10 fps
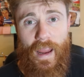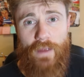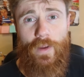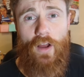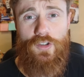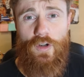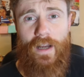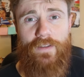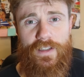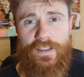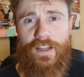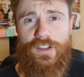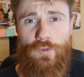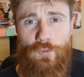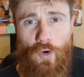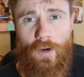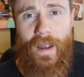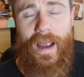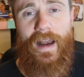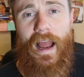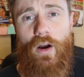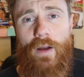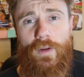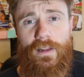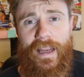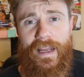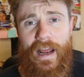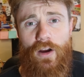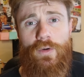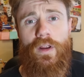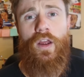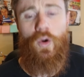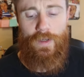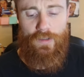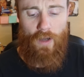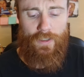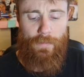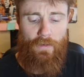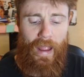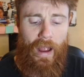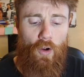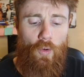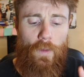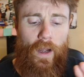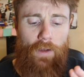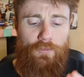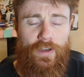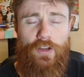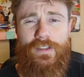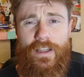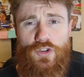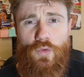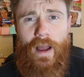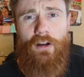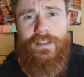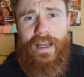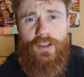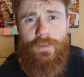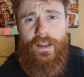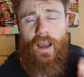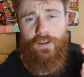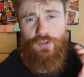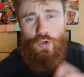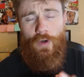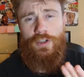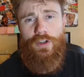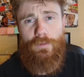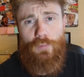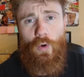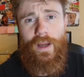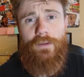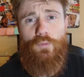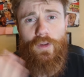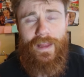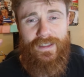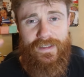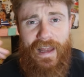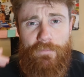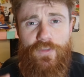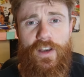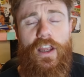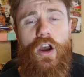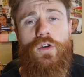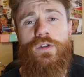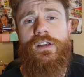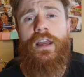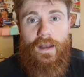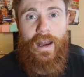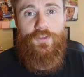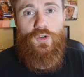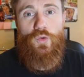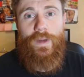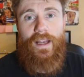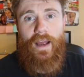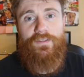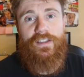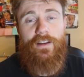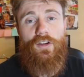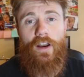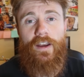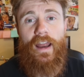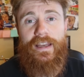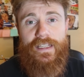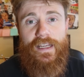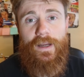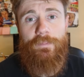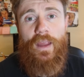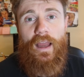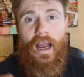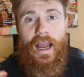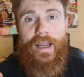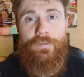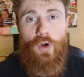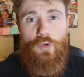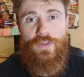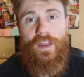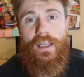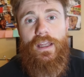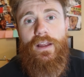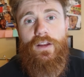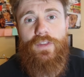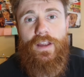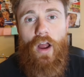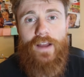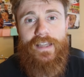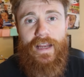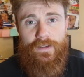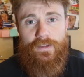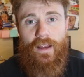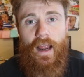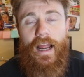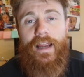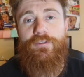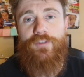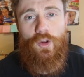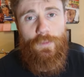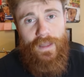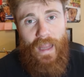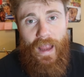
And we also kind of discussed the format, how I would lay it out. We talked about how videos that do well tend to be kind of short and to the point, more like step videos. And after we kind of settled on an idea, I wrote the content, I filmed